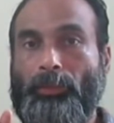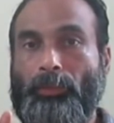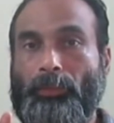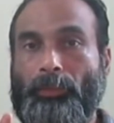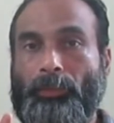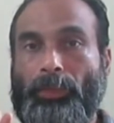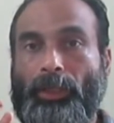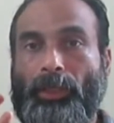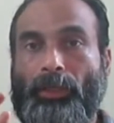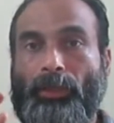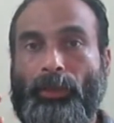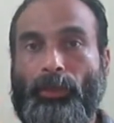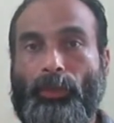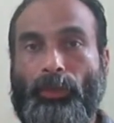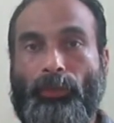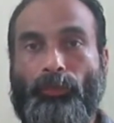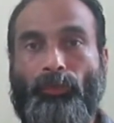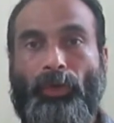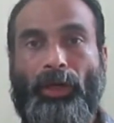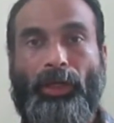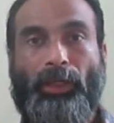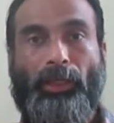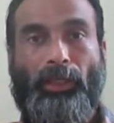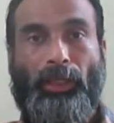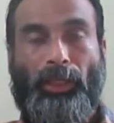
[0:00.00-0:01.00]

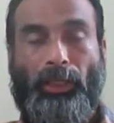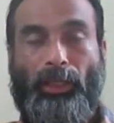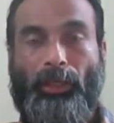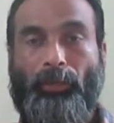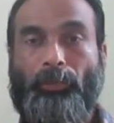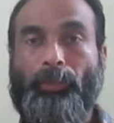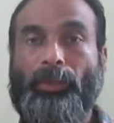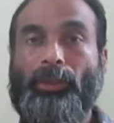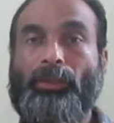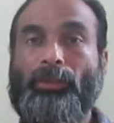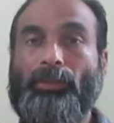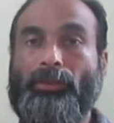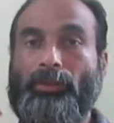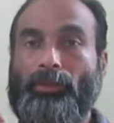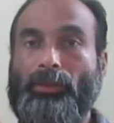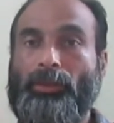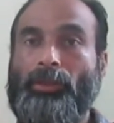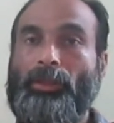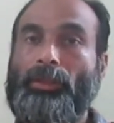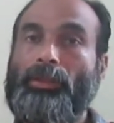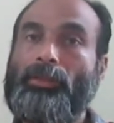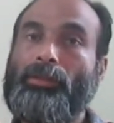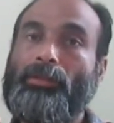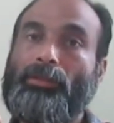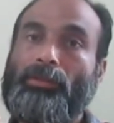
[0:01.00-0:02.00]
one element
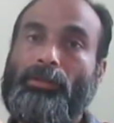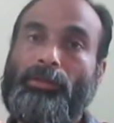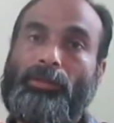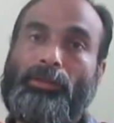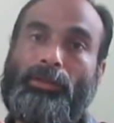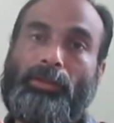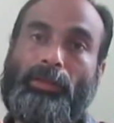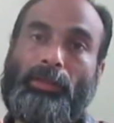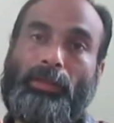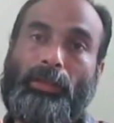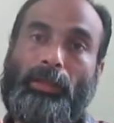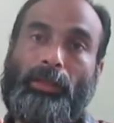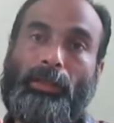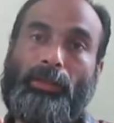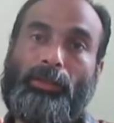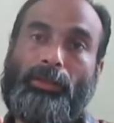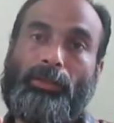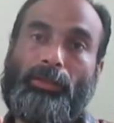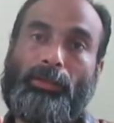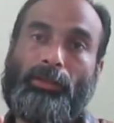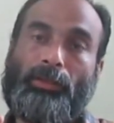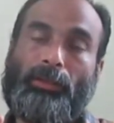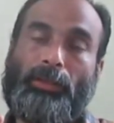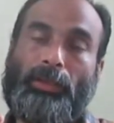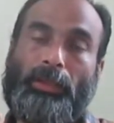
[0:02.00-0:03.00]
in an
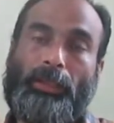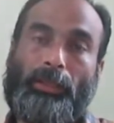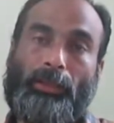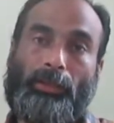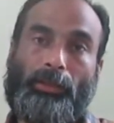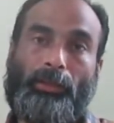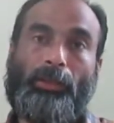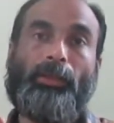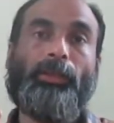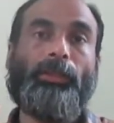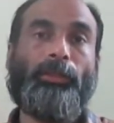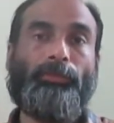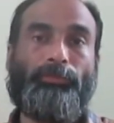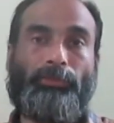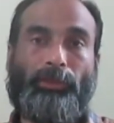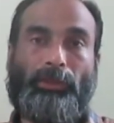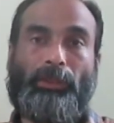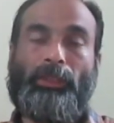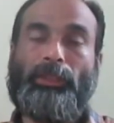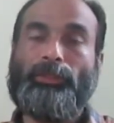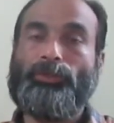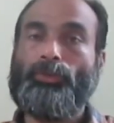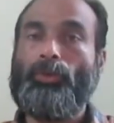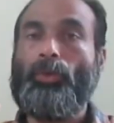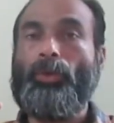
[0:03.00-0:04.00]
array if
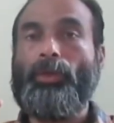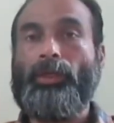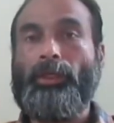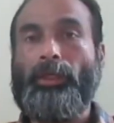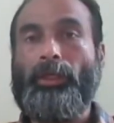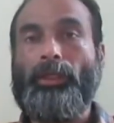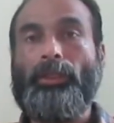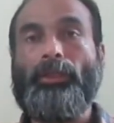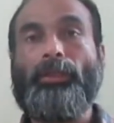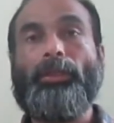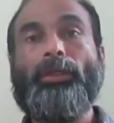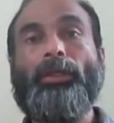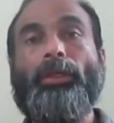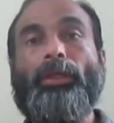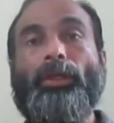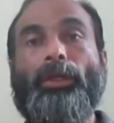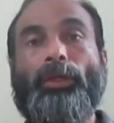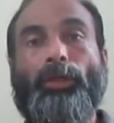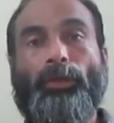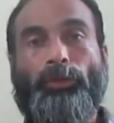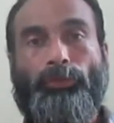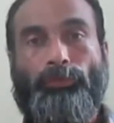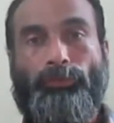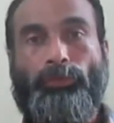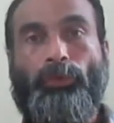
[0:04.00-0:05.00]
it is already
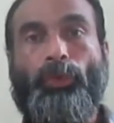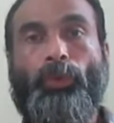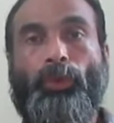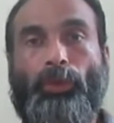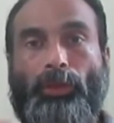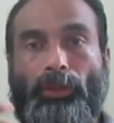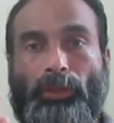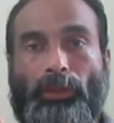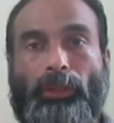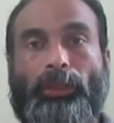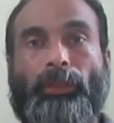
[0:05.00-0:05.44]
full.